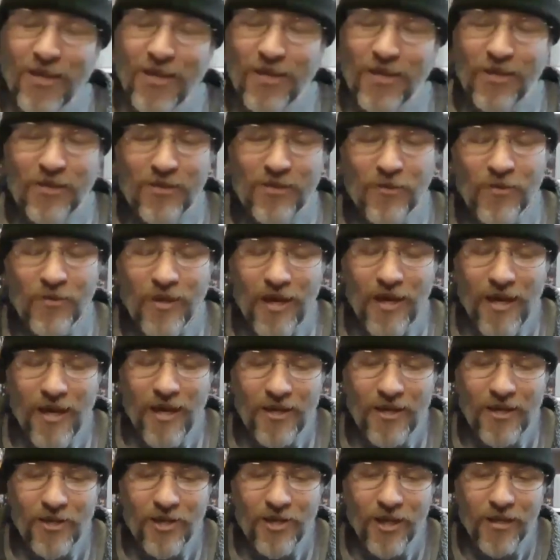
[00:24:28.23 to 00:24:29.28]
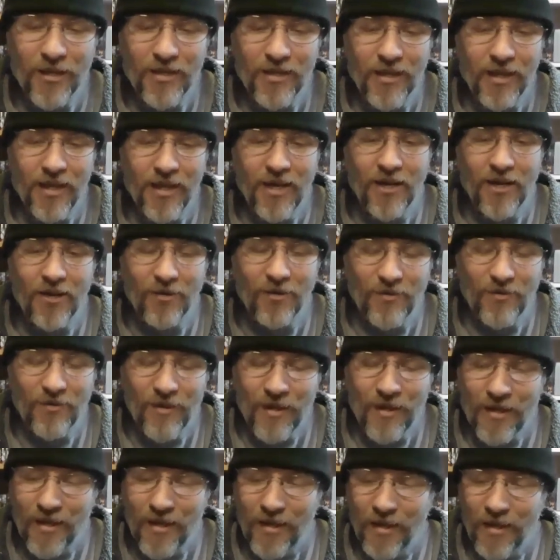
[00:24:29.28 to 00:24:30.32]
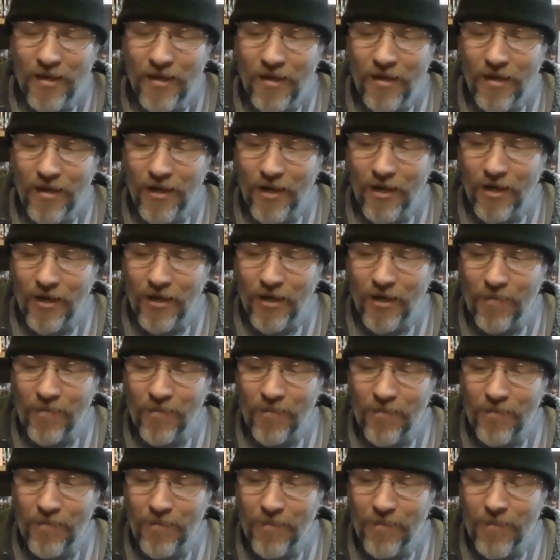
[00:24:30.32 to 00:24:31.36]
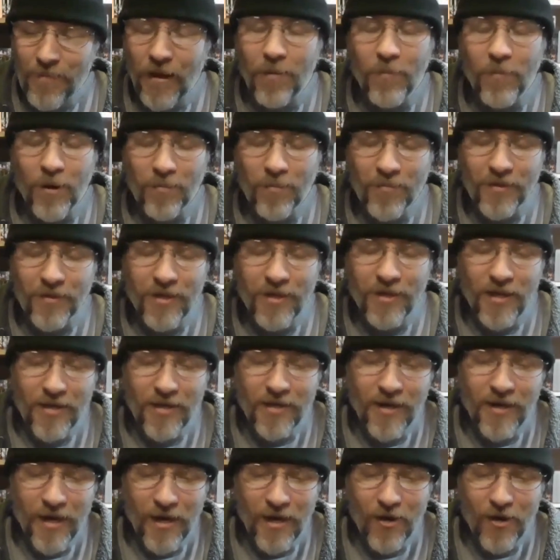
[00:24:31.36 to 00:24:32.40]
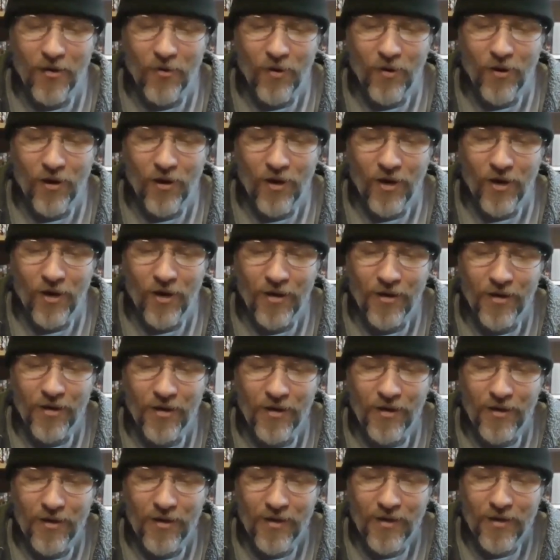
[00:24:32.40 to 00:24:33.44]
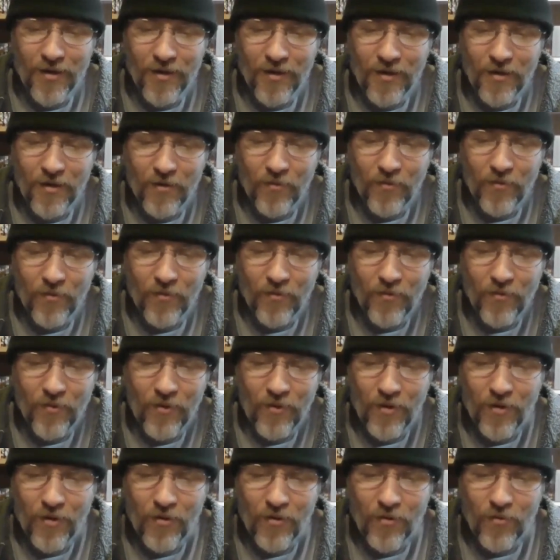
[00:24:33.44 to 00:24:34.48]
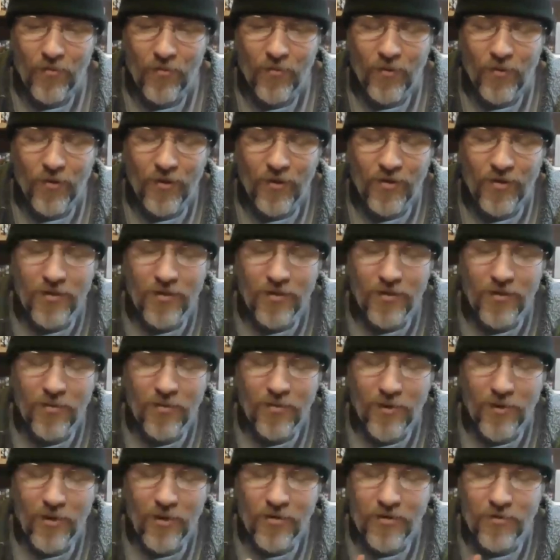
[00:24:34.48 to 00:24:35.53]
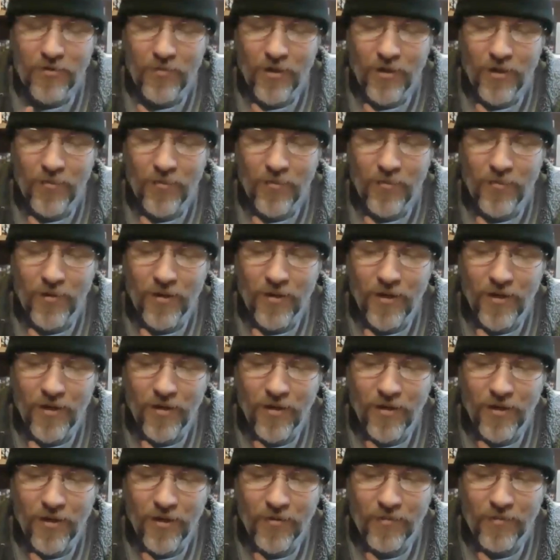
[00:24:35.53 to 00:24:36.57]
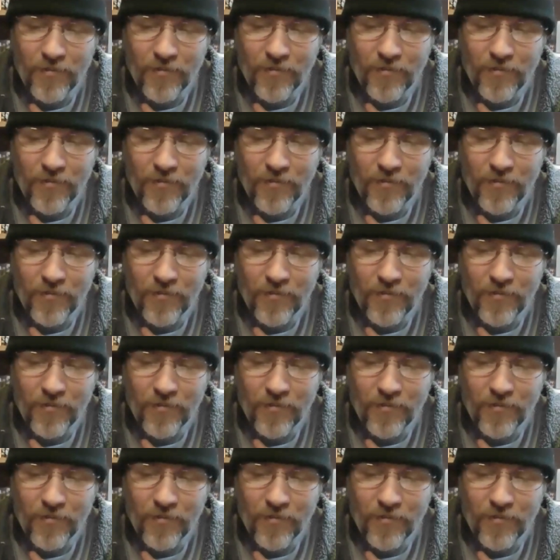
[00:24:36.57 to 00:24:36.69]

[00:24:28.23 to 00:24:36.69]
So yeah, check that out. I'm up to date now on what else am I up to date on?